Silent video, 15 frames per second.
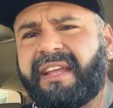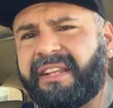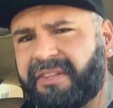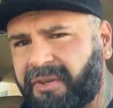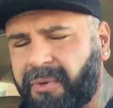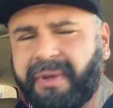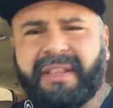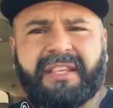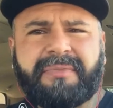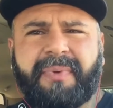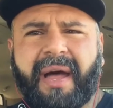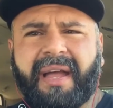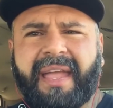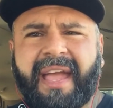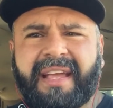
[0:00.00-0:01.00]
doing this
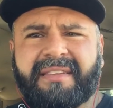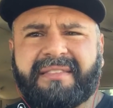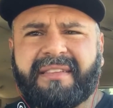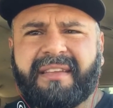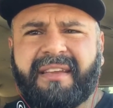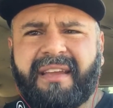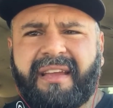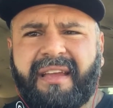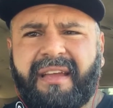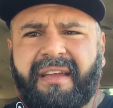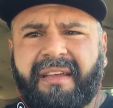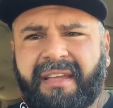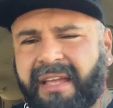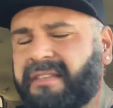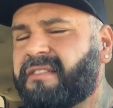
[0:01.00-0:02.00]
podcast,
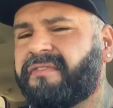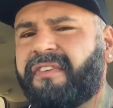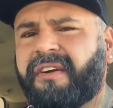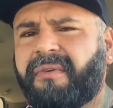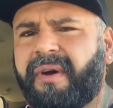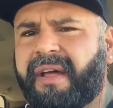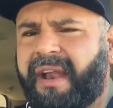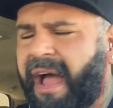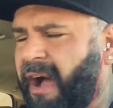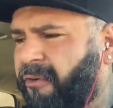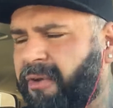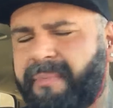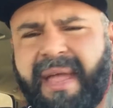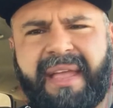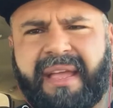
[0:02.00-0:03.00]
guess the fuck what? I
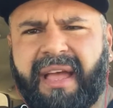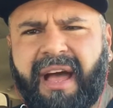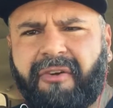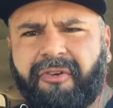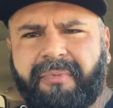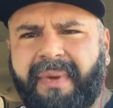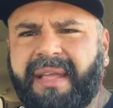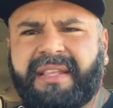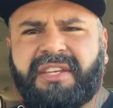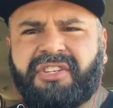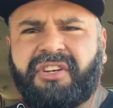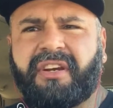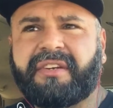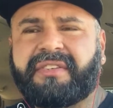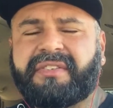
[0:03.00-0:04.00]
would make I would make these
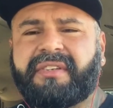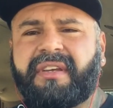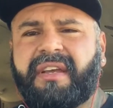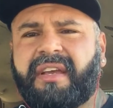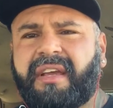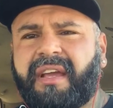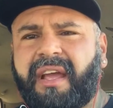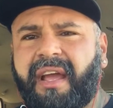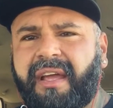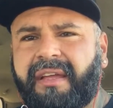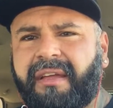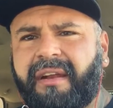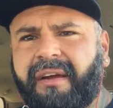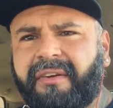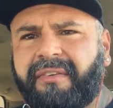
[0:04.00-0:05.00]
shirts.
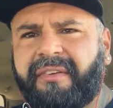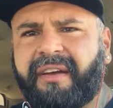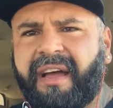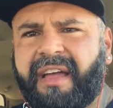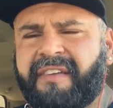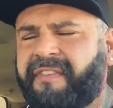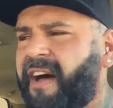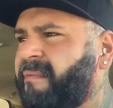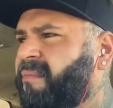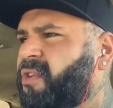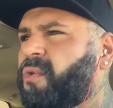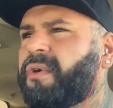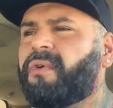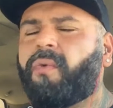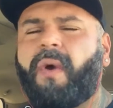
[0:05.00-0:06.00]
You know? If I'm
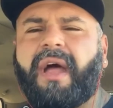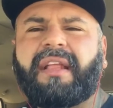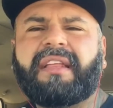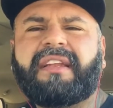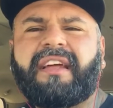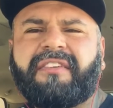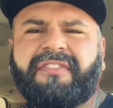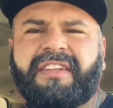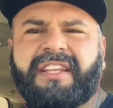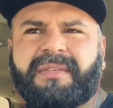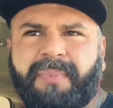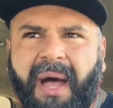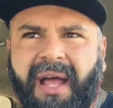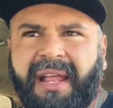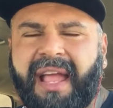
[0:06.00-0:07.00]
doing well enough in this
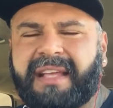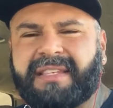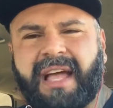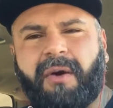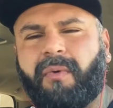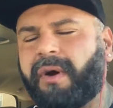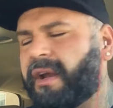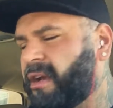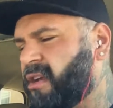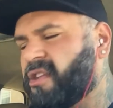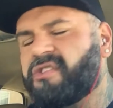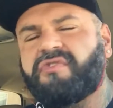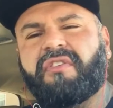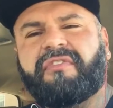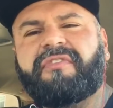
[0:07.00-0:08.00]
podcast, I wanted to
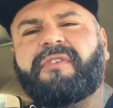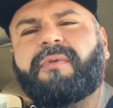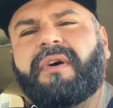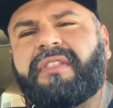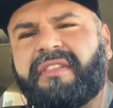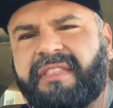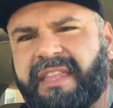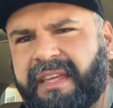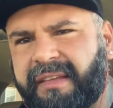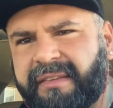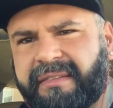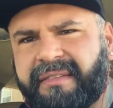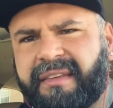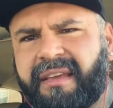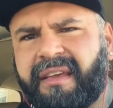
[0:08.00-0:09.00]
do a few other
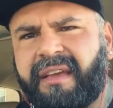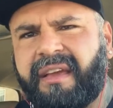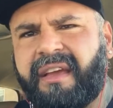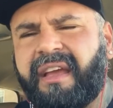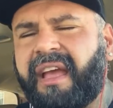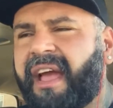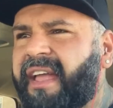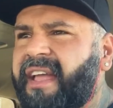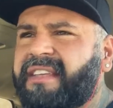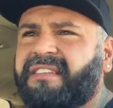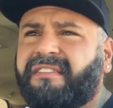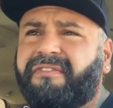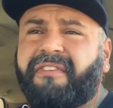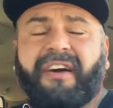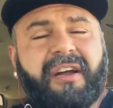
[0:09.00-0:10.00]
things. And guess
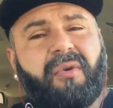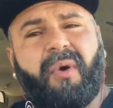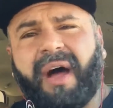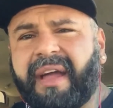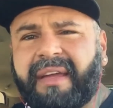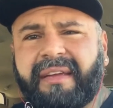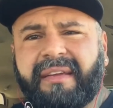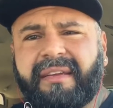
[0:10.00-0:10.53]
the fuck what?